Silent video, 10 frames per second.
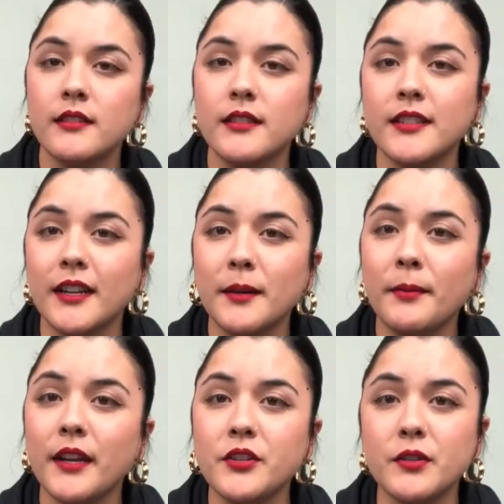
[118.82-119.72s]
To set up,
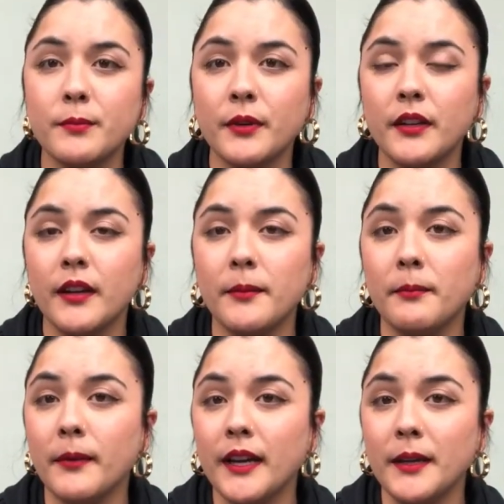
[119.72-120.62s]
I just put up
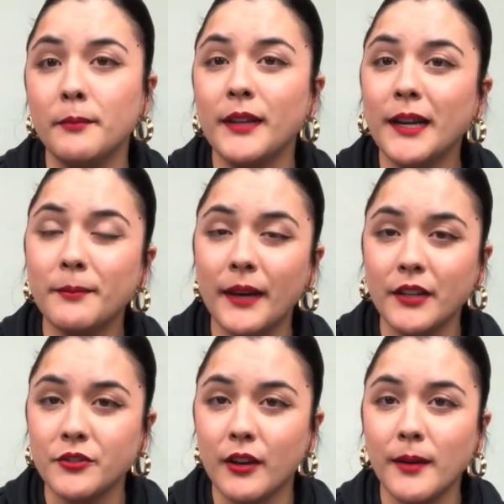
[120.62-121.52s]
my black
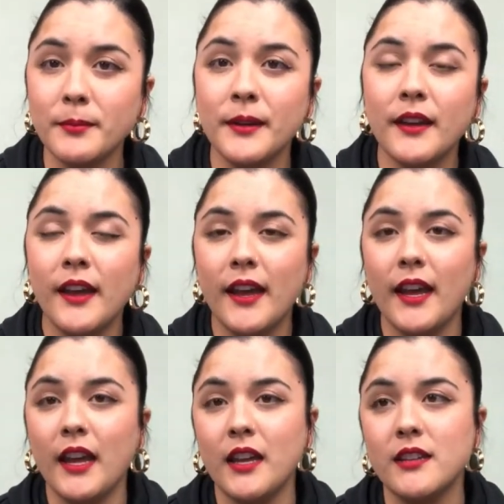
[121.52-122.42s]
backdrop
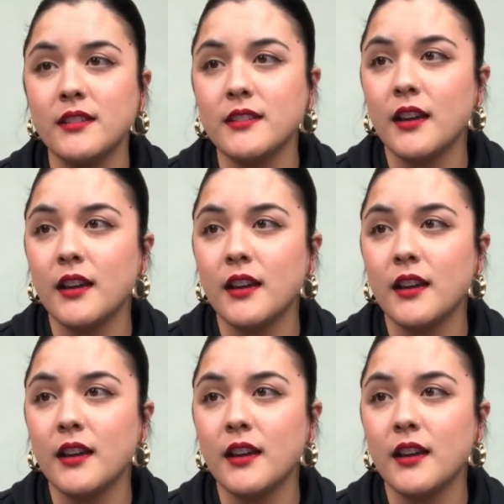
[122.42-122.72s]
and